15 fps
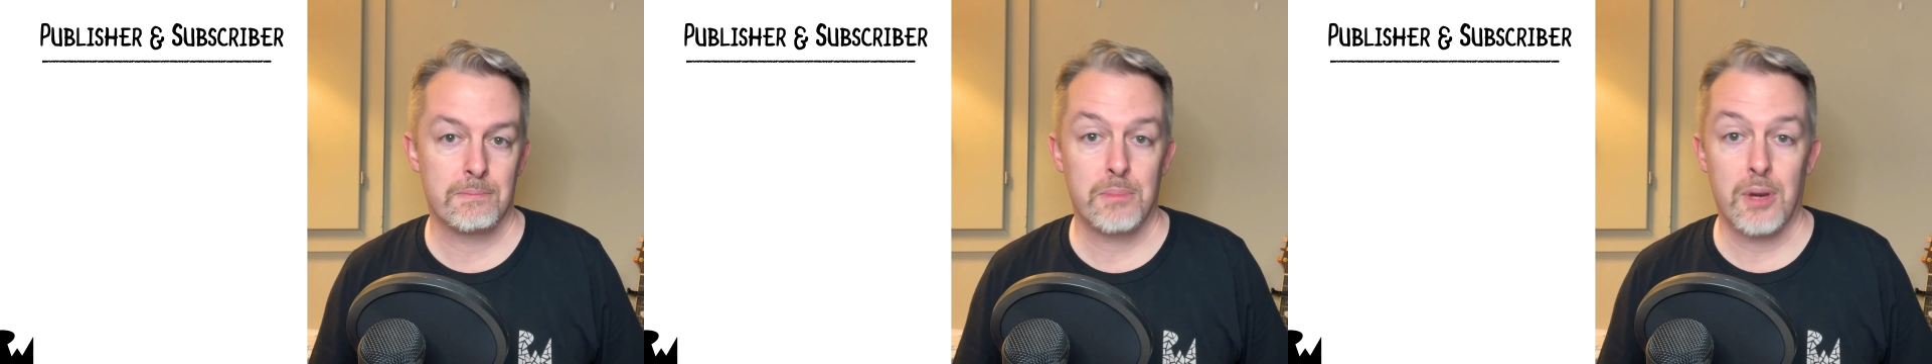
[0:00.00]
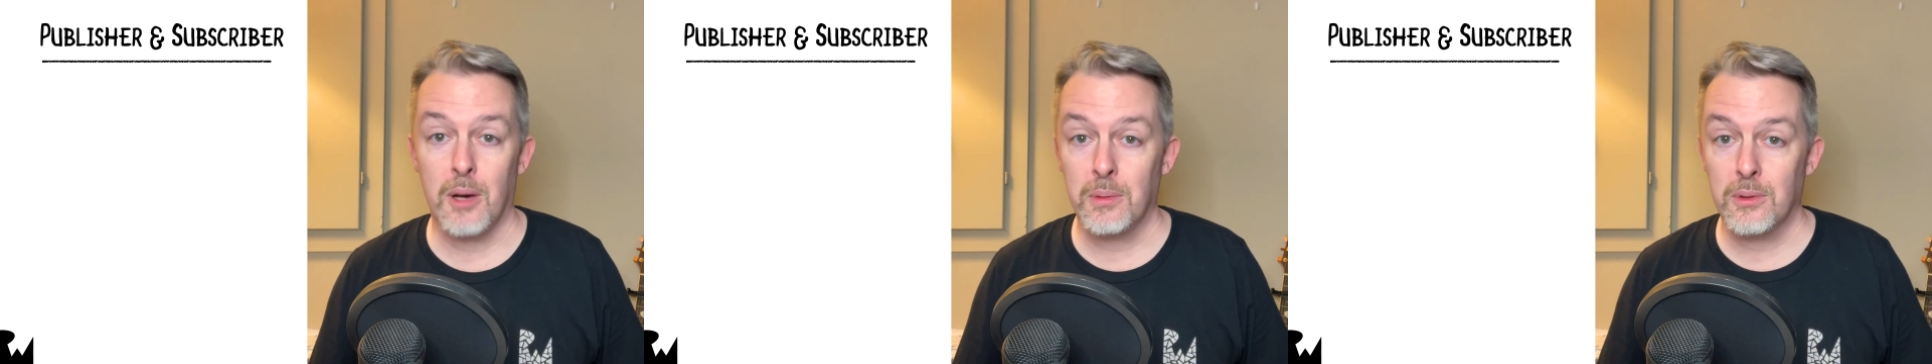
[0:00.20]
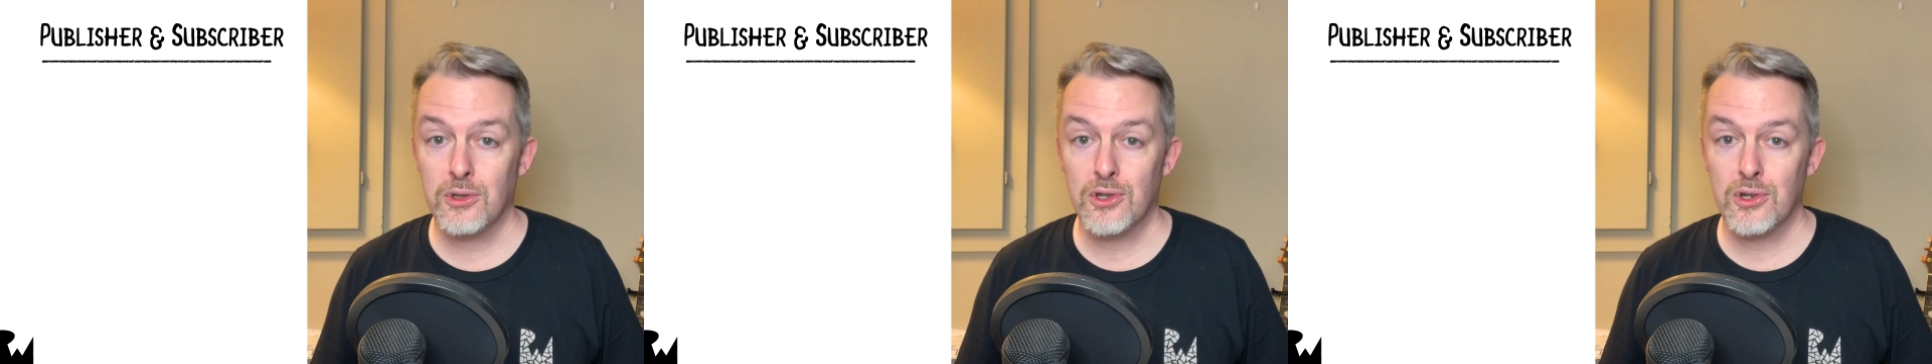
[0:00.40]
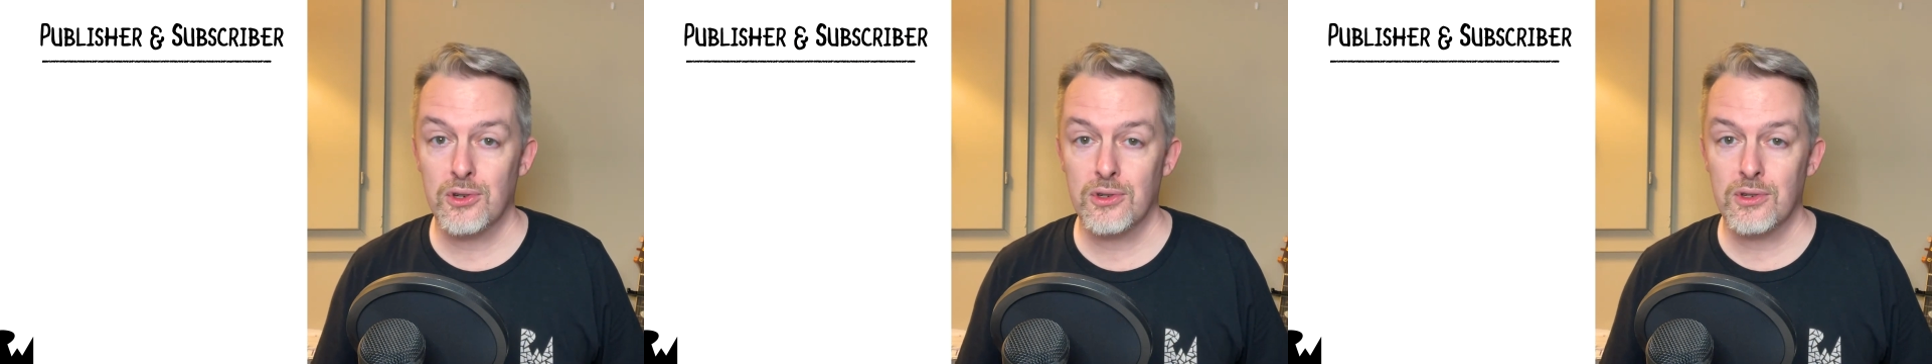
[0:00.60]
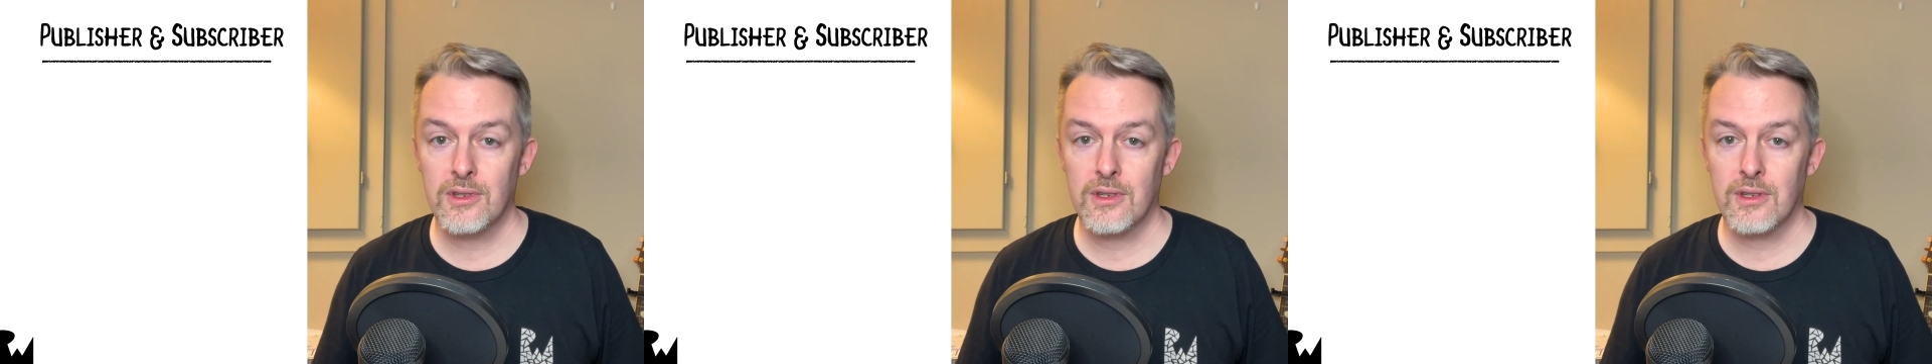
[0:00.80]

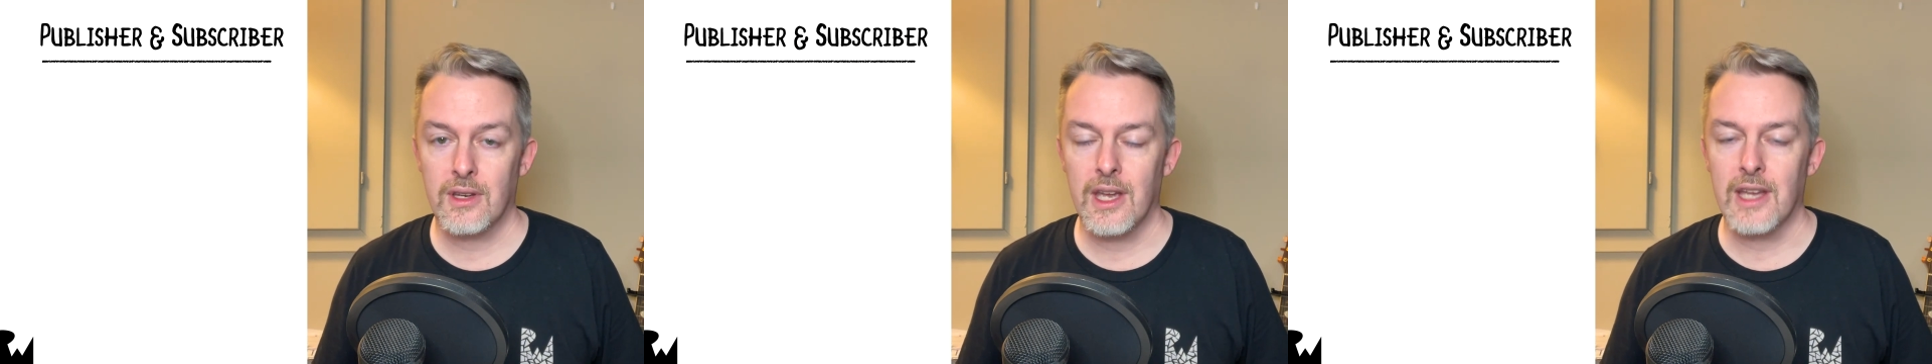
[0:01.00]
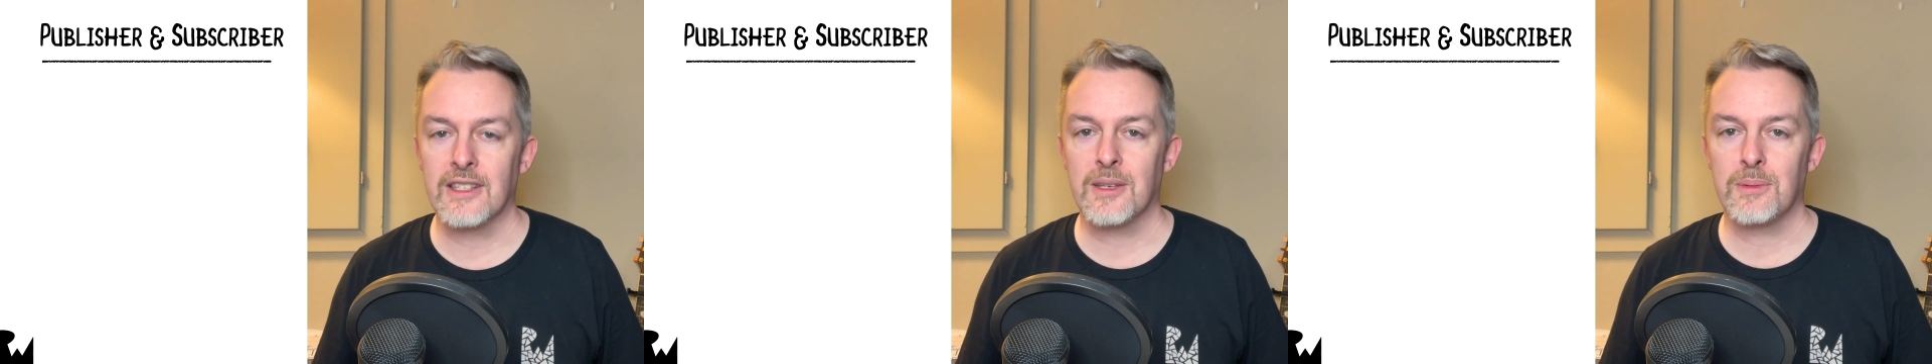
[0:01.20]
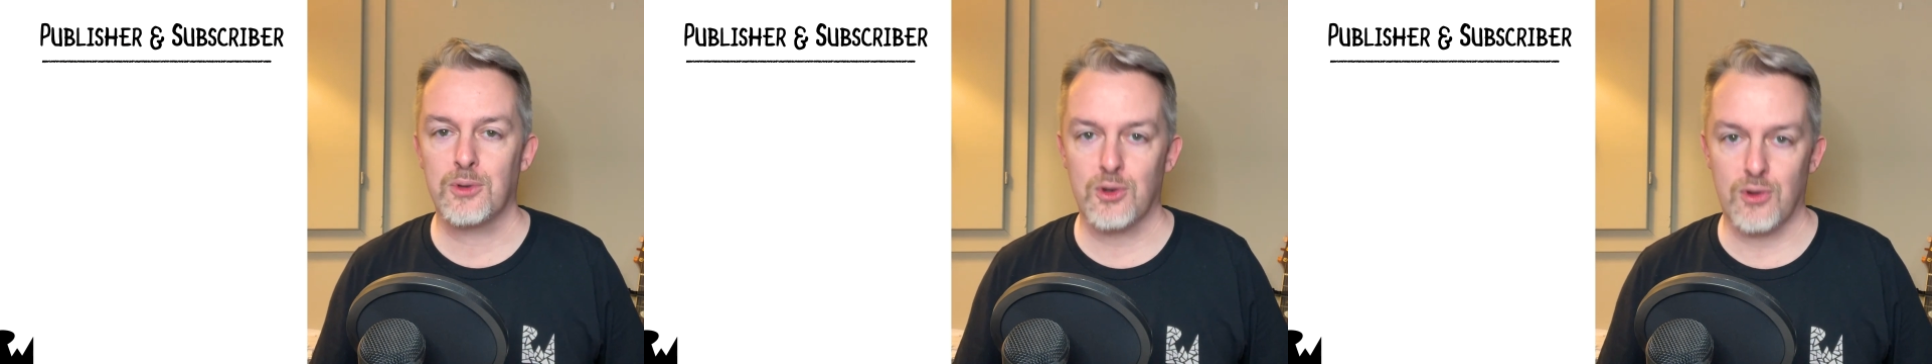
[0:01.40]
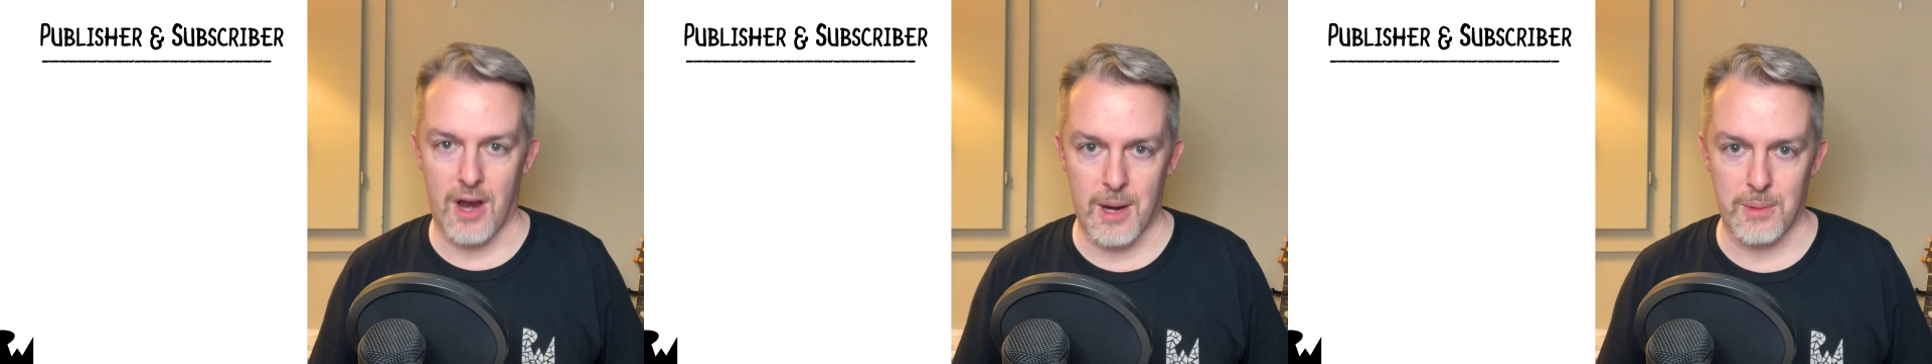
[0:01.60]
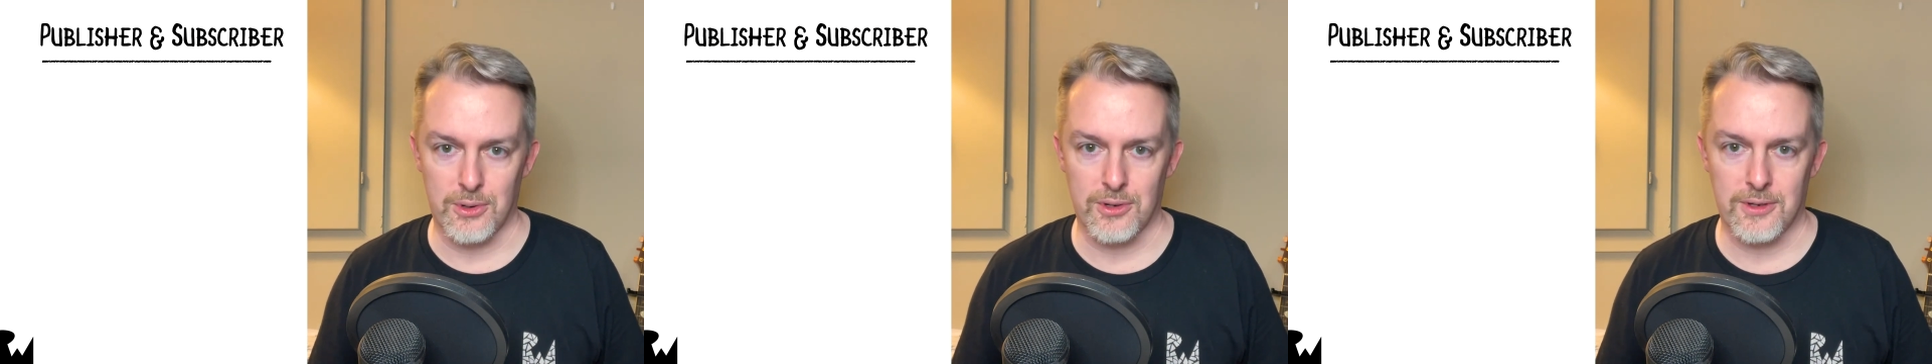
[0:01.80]
publishers and
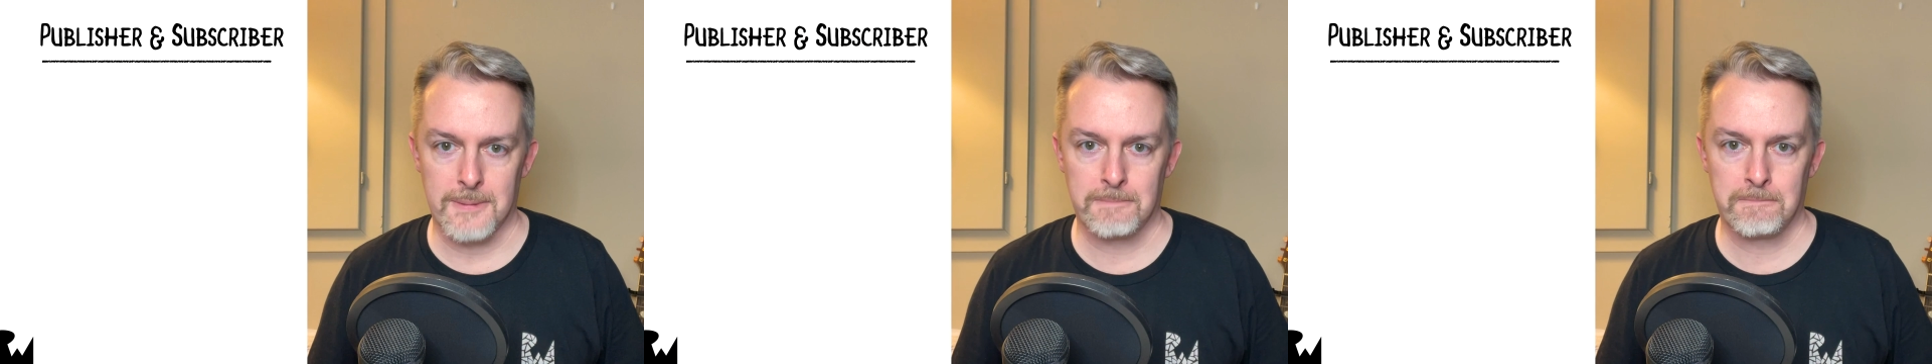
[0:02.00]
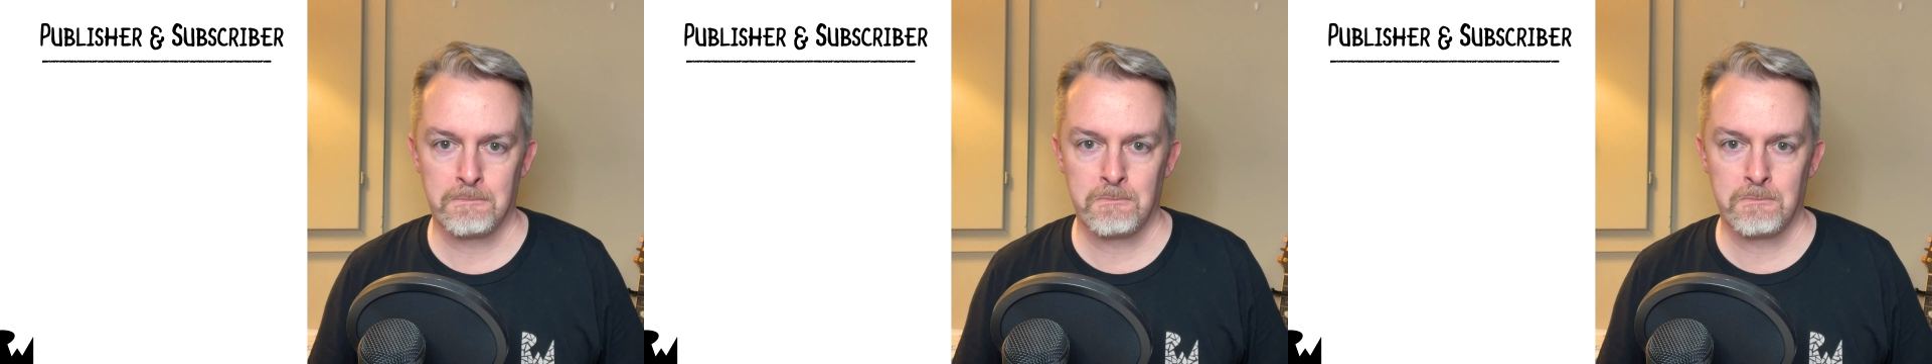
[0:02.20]
subscribers.